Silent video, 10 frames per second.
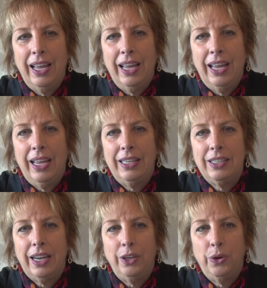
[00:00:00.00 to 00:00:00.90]
And
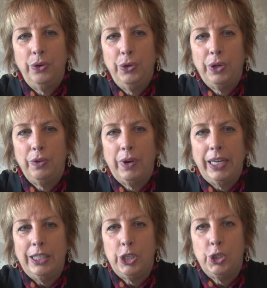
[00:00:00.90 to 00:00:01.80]
I know you can
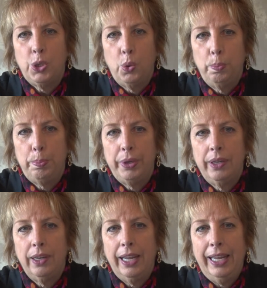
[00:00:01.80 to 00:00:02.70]
write soap
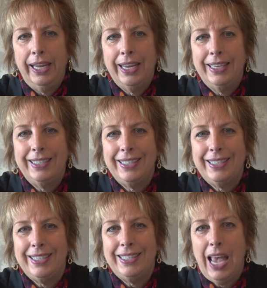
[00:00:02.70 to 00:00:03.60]
and
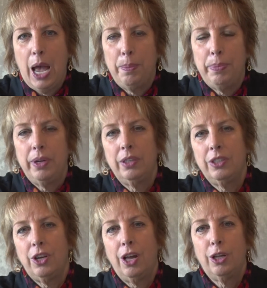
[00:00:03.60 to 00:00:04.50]
sap.
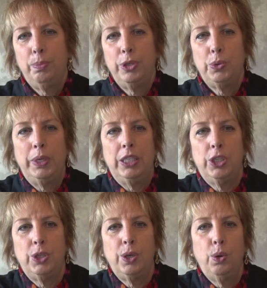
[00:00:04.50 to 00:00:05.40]
Toggle between
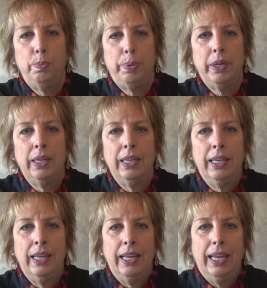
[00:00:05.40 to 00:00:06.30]
soap
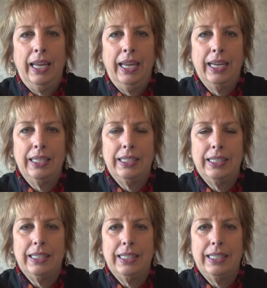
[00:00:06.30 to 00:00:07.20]
and
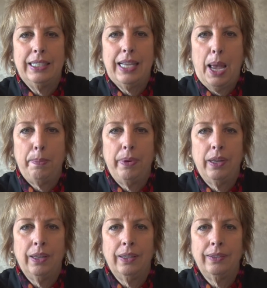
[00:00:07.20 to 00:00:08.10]
sap.
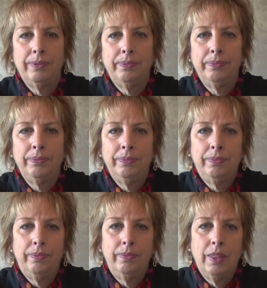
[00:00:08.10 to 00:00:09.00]

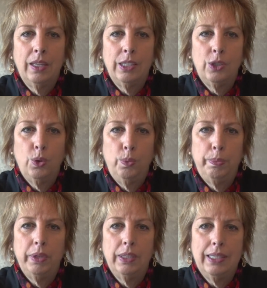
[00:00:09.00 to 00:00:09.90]

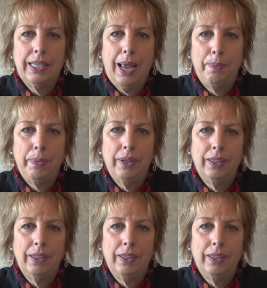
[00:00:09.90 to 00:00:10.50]
Soap, sap.